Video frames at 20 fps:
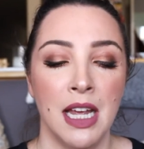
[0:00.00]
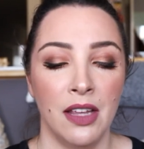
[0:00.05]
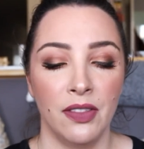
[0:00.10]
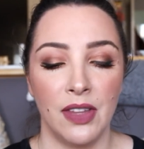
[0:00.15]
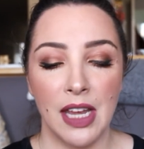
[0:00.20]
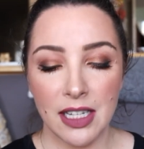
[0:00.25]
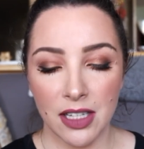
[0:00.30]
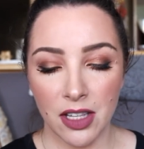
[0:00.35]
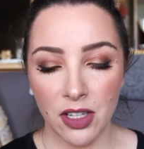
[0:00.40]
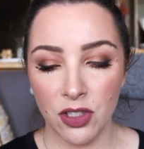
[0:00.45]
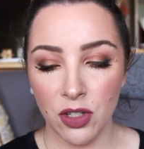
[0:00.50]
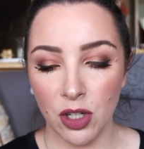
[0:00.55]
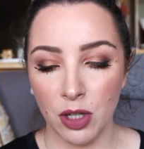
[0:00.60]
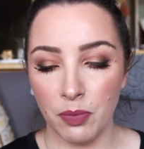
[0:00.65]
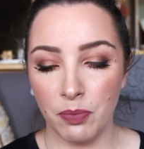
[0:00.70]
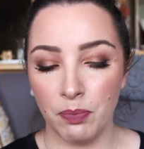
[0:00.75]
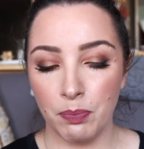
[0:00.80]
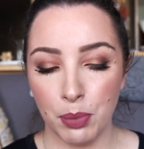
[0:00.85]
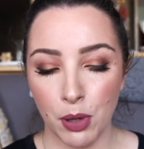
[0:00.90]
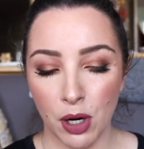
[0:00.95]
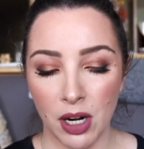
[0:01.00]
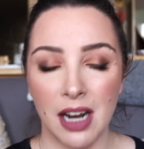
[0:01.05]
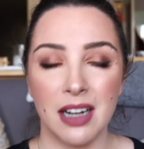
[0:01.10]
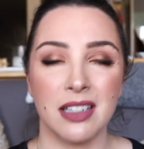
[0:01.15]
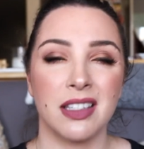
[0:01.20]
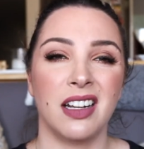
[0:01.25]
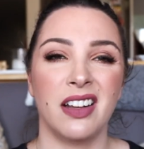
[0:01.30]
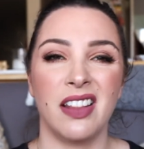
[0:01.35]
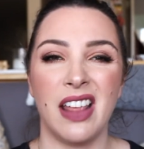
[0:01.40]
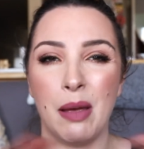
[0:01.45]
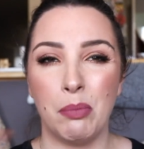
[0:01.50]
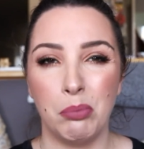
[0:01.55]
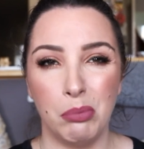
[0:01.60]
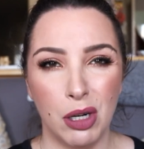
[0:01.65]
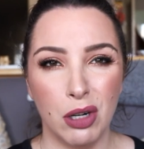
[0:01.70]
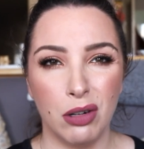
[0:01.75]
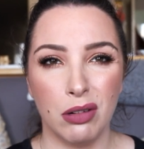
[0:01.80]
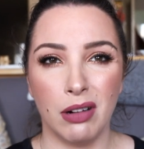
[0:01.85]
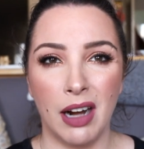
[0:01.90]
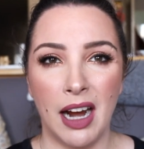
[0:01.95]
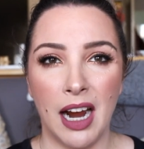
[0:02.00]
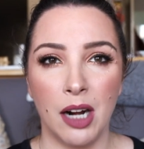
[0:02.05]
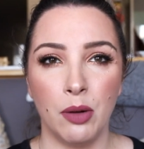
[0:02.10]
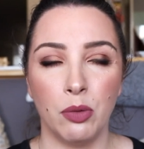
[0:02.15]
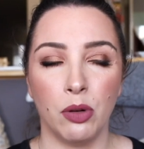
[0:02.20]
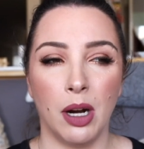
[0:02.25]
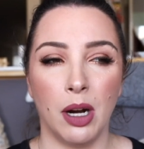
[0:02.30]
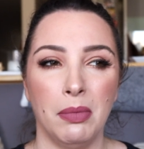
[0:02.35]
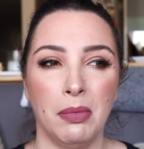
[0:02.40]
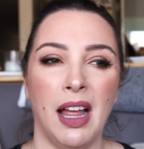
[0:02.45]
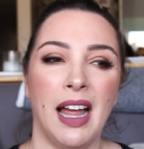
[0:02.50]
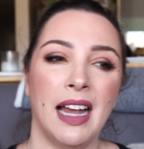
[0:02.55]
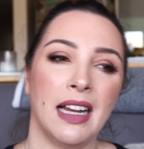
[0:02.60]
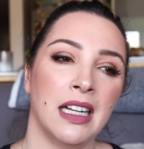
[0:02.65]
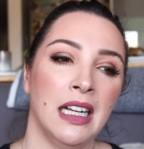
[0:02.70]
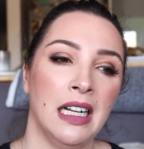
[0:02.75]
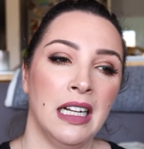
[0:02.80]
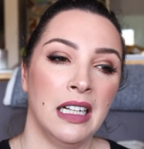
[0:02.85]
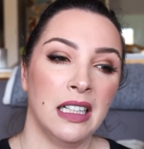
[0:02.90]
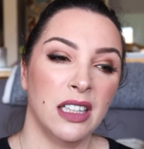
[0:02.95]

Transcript: These are the sort of products that are that middle ground like,